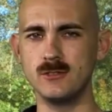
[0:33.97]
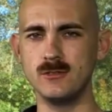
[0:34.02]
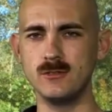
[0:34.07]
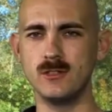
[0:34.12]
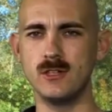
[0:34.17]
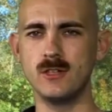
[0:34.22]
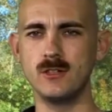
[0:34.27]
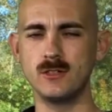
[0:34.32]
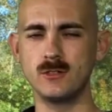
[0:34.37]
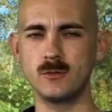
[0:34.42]
Who
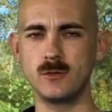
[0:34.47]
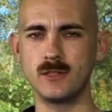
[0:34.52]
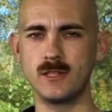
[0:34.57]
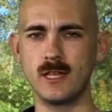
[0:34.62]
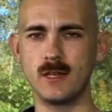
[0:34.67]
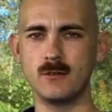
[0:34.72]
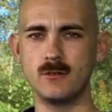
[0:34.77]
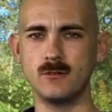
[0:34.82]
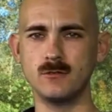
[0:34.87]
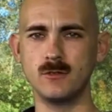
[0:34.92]
knows what
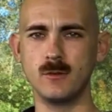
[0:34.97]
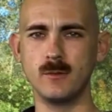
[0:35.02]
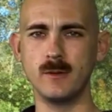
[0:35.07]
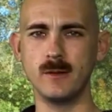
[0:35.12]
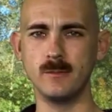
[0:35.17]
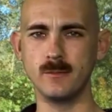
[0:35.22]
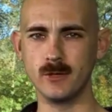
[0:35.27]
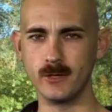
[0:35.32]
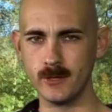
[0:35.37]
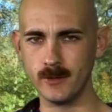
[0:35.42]
they will
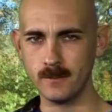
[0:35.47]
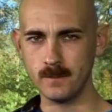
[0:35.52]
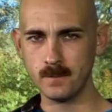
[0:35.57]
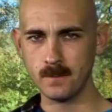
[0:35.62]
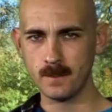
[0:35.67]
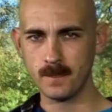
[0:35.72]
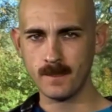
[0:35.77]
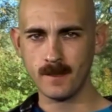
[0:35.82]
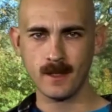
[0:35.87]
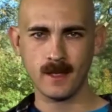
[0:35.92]
remember?
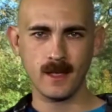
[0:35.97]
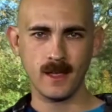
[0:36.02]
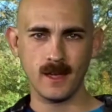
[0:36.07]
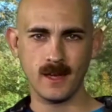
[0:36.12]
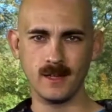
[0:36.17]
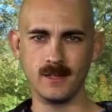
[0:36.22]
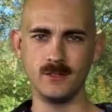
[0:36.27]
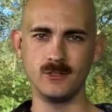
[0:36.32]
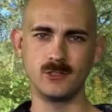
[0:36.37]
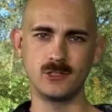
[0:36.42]

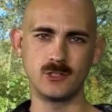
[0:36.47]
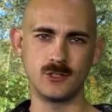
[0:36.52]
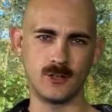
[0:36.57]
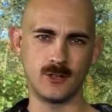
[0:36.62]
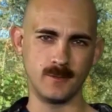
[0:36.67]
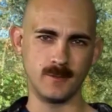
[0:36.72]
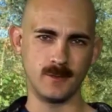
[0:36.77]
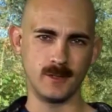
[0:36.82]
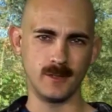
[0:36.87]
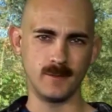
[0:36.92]
A new
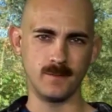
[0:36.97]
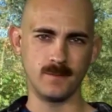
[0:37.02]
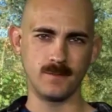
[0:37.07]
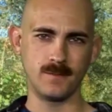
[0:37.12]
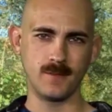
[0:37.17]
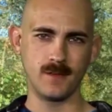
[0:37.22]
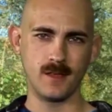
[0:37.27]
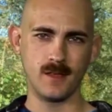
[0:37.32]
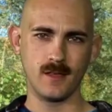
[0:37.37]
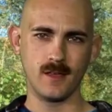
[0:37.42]
story, but
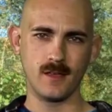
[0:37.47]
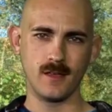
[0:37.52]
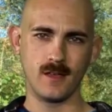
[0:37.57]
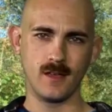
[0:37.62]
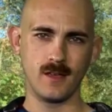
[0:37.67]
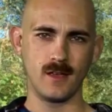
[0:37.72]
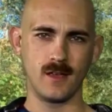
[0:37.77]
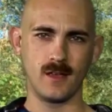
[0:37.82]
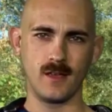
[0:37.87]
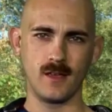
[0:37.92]

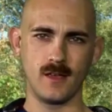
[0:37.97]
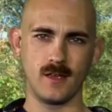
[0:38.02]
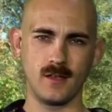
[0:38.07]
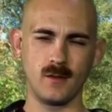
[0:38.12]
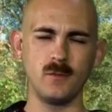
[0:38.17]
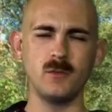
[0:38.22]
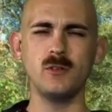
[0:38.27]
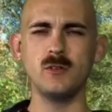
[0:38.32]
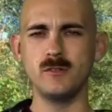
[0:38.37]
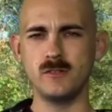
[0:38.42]

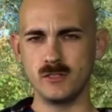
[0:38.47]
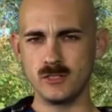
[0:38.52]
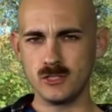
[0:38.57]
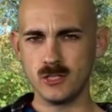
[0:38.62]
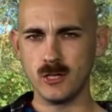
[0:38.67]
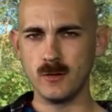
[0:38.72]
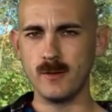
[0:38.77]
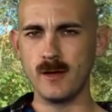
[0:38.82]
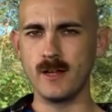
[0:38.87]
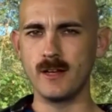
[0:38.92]
we've been on the
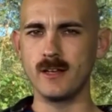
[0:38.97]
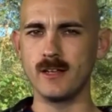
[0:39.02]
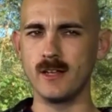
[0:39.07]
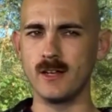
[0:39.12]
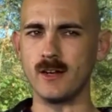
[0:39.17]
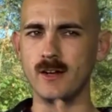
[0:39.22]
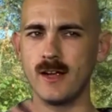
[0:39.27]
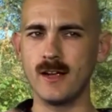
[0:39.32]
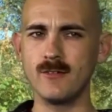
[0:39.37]
show about a year.